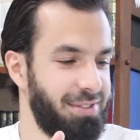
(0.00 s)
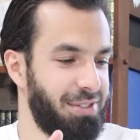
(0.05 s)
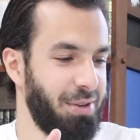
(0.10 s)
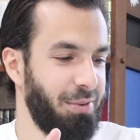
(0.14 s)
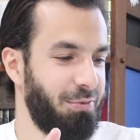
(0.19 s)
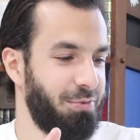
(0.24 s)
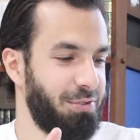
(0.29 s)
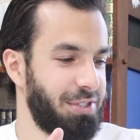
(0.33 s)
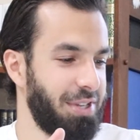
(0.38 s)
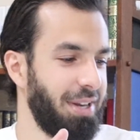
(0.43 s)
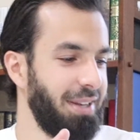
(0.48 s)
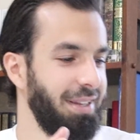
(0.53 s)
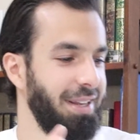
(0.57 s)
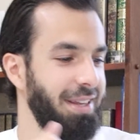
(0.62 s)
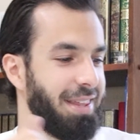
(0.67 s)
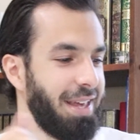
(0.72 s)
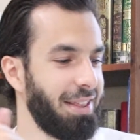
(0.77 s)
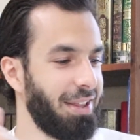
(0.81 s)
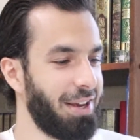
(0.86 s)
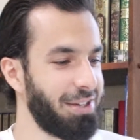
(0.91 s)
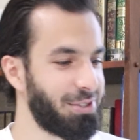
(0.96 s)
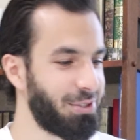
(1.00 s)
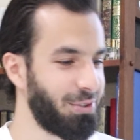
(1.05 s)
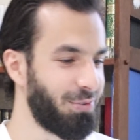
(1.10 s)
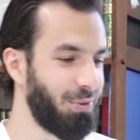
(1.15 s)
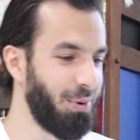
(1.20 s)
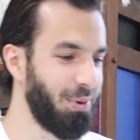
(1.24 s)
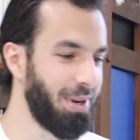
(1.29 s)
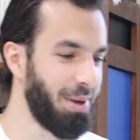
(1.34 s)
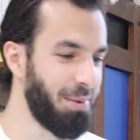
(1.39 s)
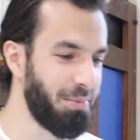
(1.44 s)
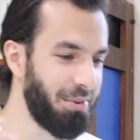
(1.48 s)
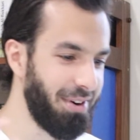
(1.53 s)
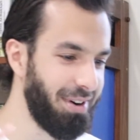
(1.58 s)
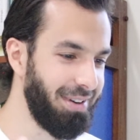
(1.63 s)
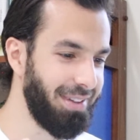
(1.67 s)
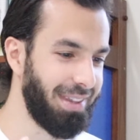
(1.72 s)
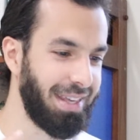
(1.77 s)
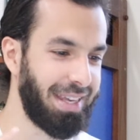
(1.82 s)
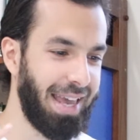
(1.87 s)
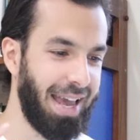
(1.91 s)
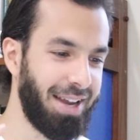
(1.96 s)
So suddenly they lost your phone
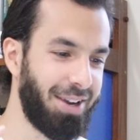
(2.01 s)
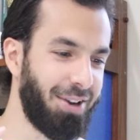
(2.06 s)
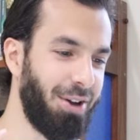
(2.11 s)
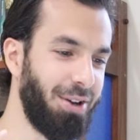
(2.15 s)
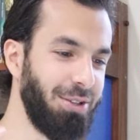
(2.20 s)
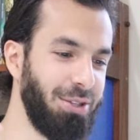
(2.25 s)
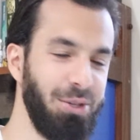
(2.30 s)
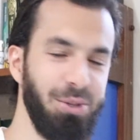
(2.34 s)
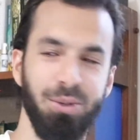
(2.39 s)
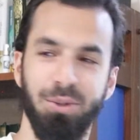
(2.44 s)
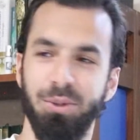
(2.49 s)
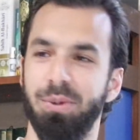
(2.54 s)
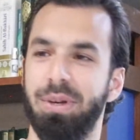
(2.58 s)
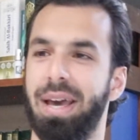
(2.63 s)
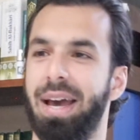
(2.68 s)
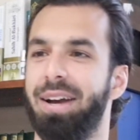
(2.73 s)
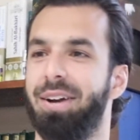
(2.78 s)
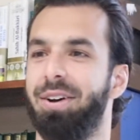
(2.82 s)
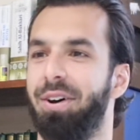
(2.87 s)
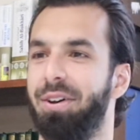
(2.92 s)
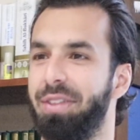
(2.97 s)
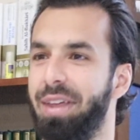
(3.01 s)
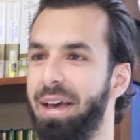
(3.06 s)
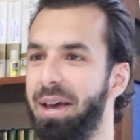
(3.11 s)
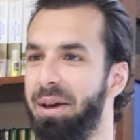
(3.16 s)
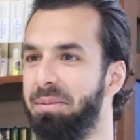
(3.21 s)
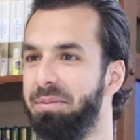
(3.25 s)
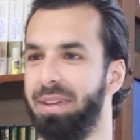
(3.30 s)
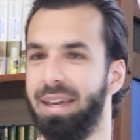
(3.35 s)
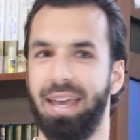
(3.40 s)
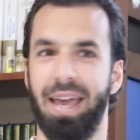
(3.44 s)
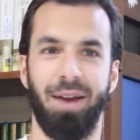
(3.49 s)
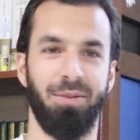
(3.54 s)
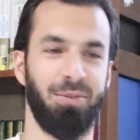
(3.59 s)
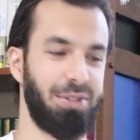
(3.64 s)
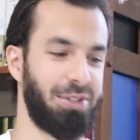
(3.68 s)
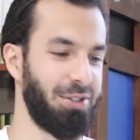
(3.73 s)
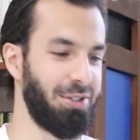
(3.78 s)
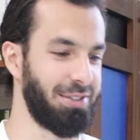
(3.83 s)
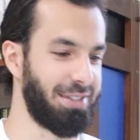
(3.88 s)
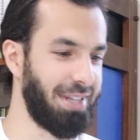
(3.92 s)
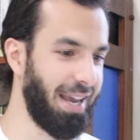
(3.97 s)
number, they can't call you, you can't call them, they can't
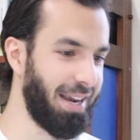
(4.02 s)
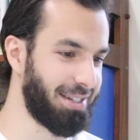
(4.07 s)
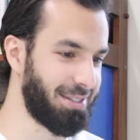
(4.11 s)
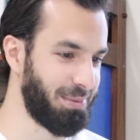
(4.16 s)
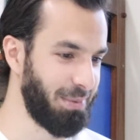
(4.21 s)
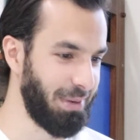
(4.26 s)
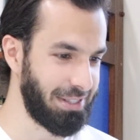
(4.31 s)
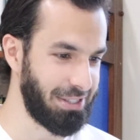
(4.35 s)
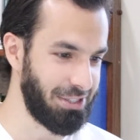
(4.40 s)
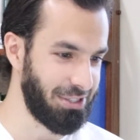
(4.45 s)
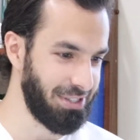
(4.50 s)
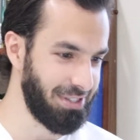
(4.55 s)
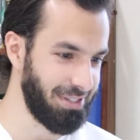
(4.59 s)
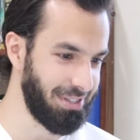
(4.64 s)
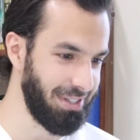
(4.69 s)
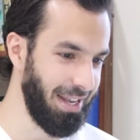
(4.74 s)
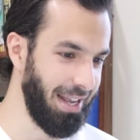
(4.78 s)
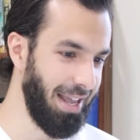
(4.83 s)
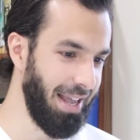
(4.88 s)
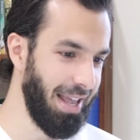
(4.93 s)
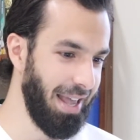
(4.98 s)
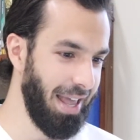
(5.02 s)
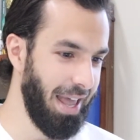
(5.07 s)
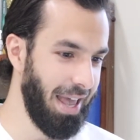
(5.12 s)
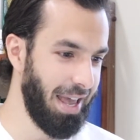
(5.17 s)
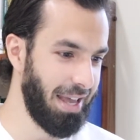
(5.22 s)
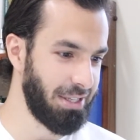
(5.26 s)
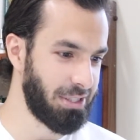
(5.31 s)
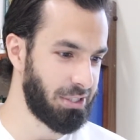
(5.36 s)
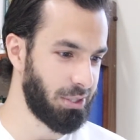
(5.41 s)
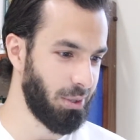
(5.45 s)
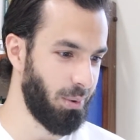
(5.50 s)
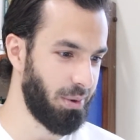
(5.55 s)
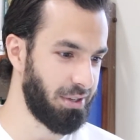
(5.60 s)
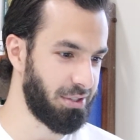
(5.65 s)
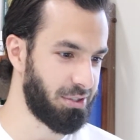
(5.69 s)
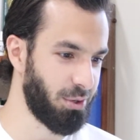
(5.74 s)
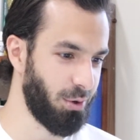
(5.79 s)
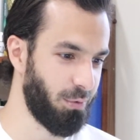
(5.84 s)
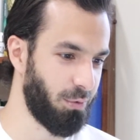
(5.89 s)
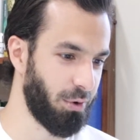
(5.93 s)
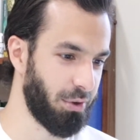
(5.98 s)
return text messages, and so on and
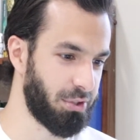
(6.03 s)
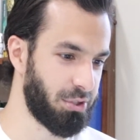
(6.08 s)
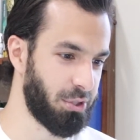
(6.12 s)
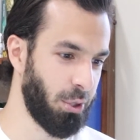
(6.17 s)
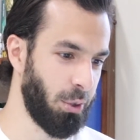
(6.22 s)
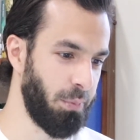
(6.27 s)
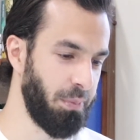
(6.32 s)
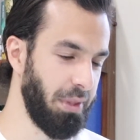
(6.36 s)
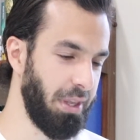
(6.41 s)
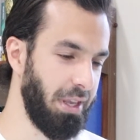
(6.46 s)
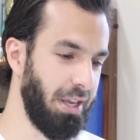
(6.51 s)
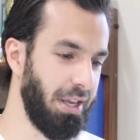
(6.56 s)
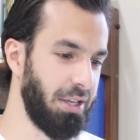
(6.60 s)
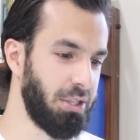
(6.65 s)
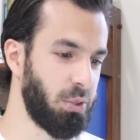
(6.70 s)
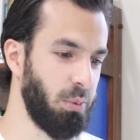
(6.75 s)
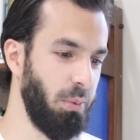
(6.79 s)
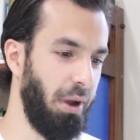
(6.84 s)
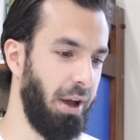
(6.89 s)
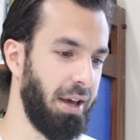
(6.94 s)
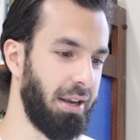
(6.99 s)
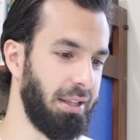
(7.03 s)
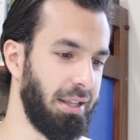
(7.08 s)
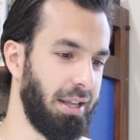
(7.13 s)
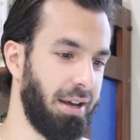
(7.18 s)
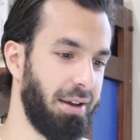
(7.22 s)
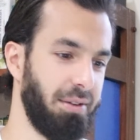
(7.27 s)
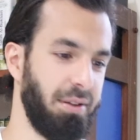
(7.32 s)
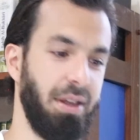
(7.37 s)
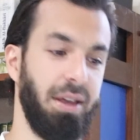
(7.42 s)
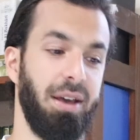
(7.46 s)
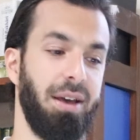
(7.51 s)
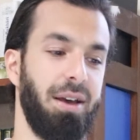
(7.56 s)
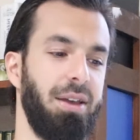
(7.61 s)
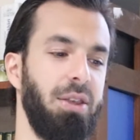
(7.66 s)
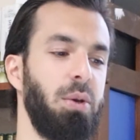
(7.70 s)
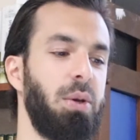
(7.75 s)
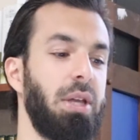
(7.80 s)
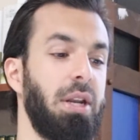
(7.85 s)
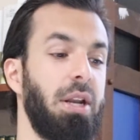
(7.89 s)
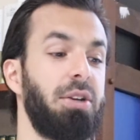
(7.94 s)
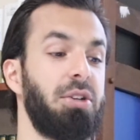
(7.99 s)
so forth. So subhanAllah,
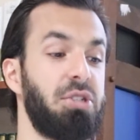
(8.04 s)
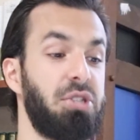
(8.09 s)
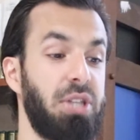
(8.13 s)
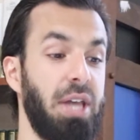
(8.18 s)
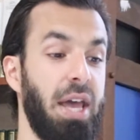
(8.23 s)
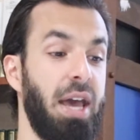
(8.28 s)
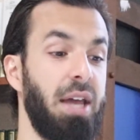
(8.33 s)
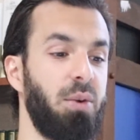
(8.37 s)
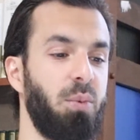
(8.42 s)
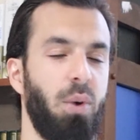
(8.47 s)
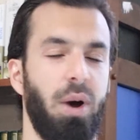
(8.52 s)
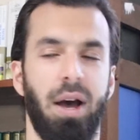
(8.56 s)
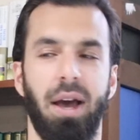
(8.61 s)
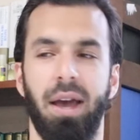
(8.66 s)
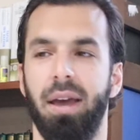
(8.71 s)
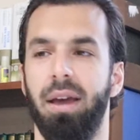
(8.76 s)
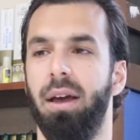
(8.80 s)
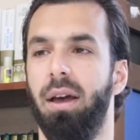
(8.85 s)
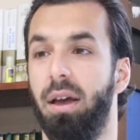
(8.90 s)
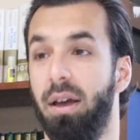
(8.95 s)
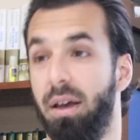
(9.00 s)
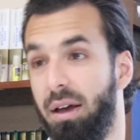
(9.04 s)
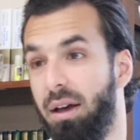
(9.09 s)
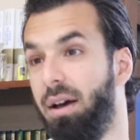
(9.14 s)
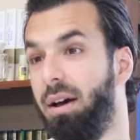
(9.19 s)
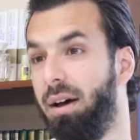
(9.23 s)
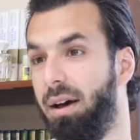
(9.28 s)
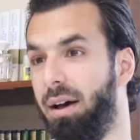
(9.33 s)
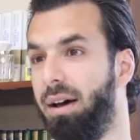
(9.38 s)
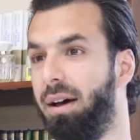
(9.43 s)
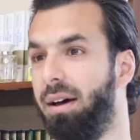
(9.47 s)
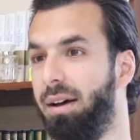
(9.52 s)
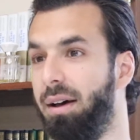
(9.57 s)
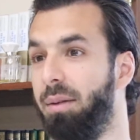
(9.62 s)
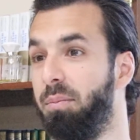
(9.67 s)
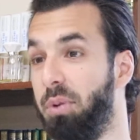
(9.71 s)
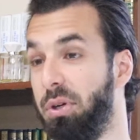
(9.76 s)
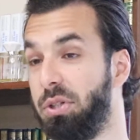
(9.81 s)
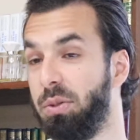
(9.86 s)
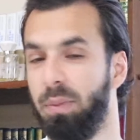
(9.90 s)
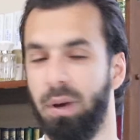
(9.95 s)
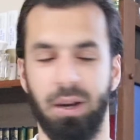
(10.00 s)
you can understand why
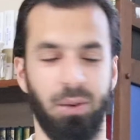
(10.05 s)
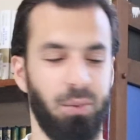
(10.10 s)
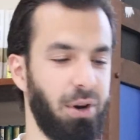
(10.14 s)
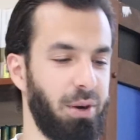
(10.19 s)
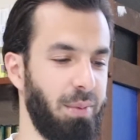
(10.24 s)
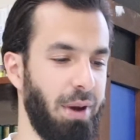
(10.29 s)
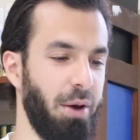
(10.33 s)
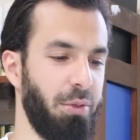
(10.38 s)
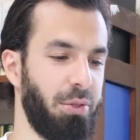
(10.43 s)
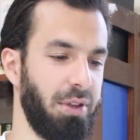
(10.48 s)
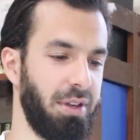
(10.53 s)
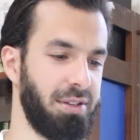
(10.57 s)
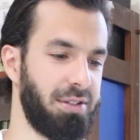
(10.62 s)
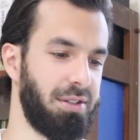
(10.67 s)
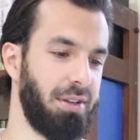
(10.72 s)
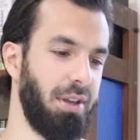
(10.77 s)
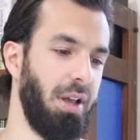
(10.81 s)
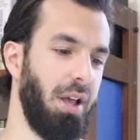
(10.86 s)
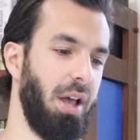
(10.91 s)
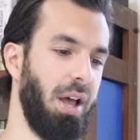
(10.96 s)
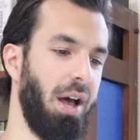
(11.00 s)
put your money where your mouth is.